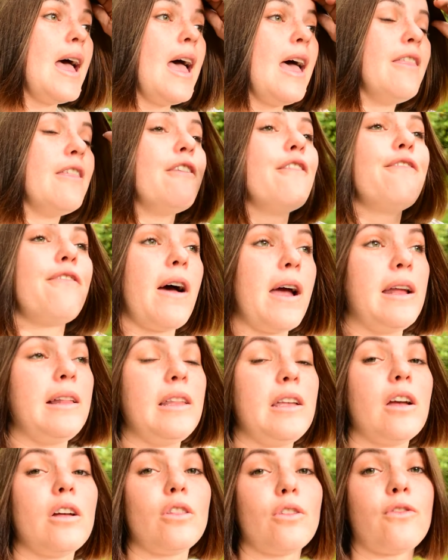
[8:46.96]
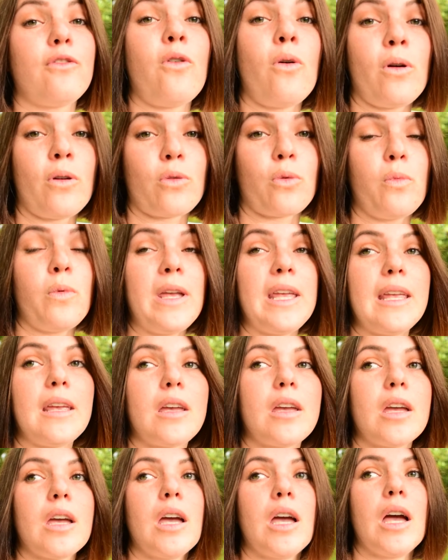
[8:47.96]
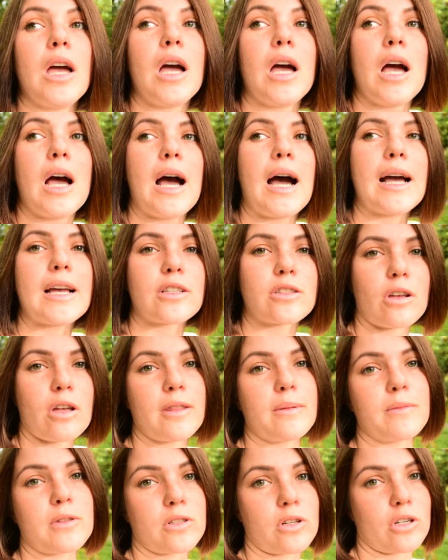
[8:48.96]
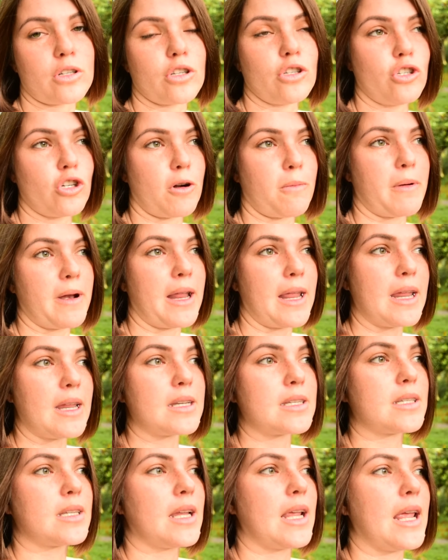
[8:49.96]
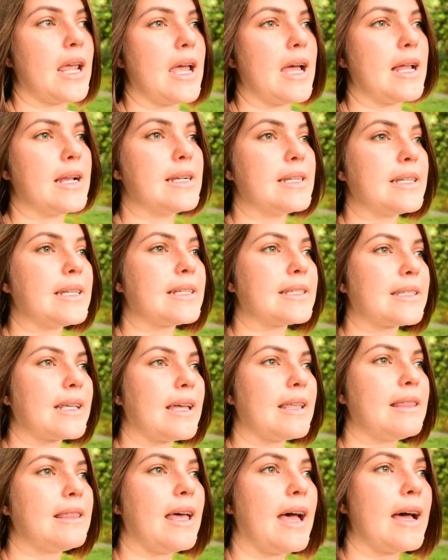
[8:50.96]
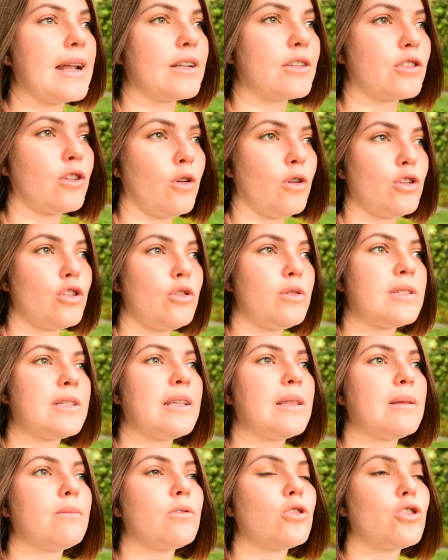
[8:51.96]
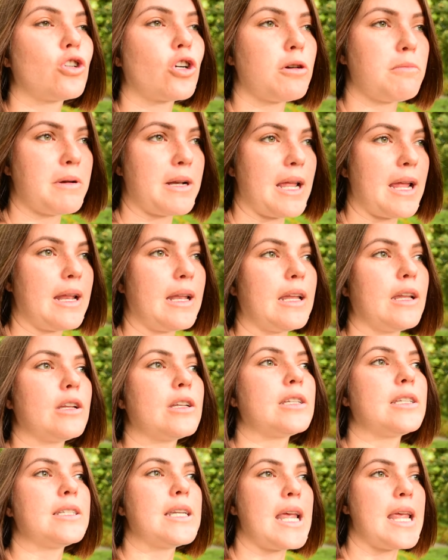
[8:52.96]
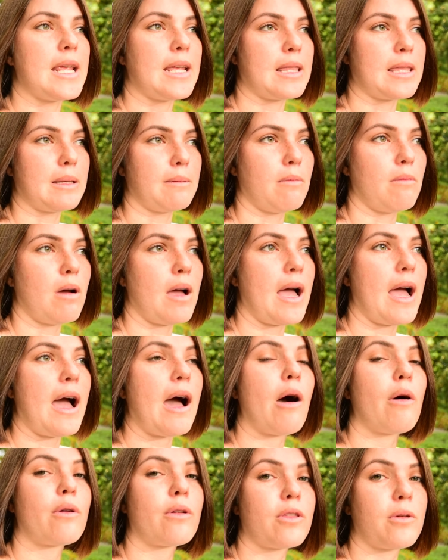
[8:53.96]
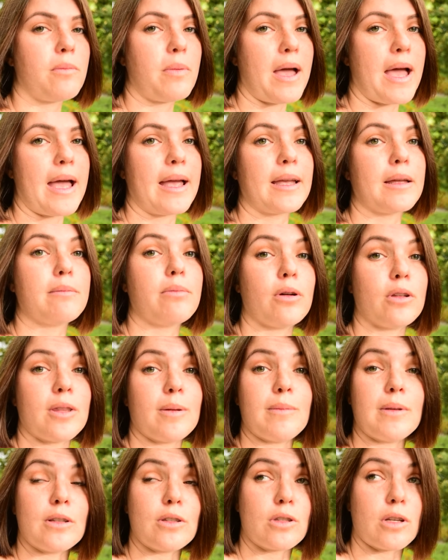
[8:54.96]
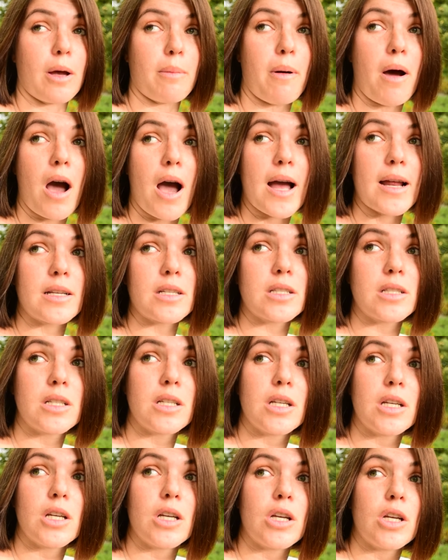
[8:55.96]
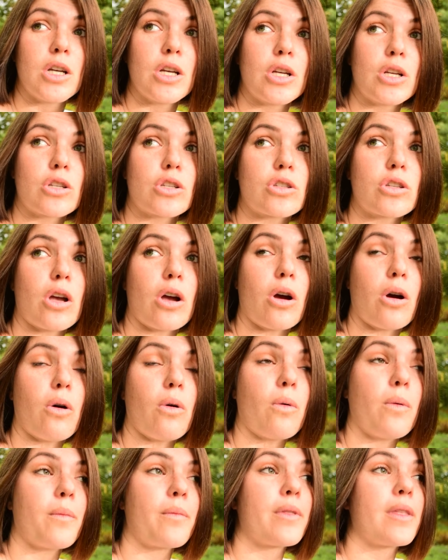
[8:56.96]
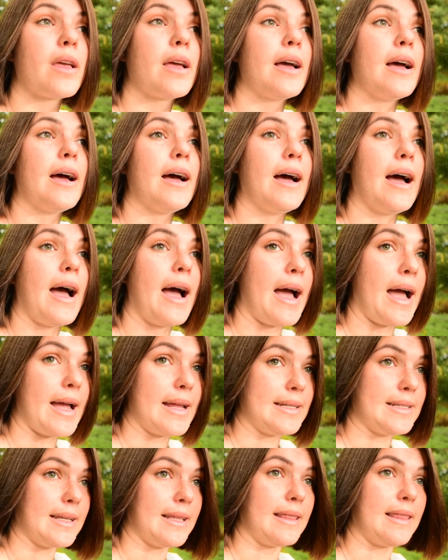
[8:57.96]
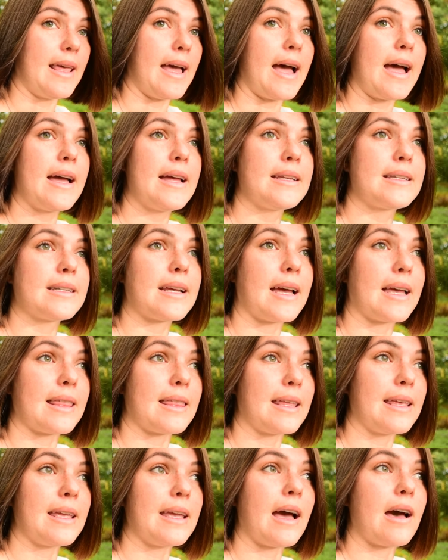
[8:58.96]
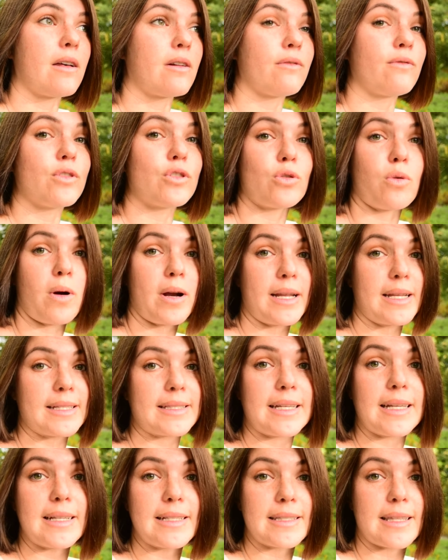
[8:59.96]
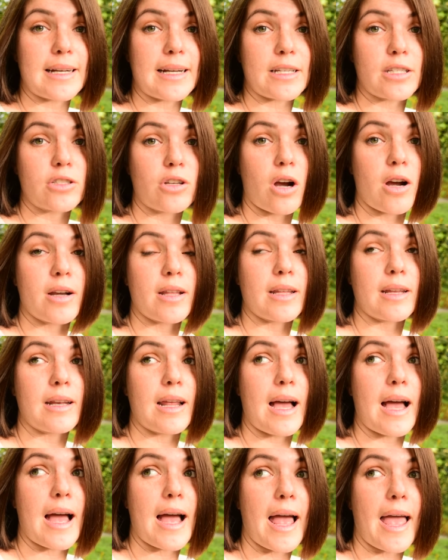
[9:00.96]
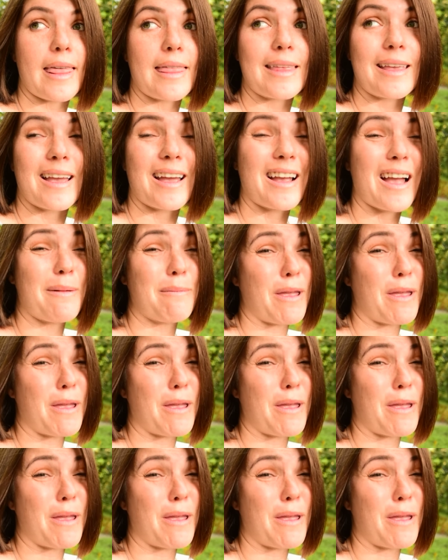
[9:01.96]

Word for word: And then finally on the fourth week I saw them start to germinate, and it said that as soon as you see them germinating, take them out of the bag and put them in a pot. So I did that. I think out of the twenty seeds that I started, I think I got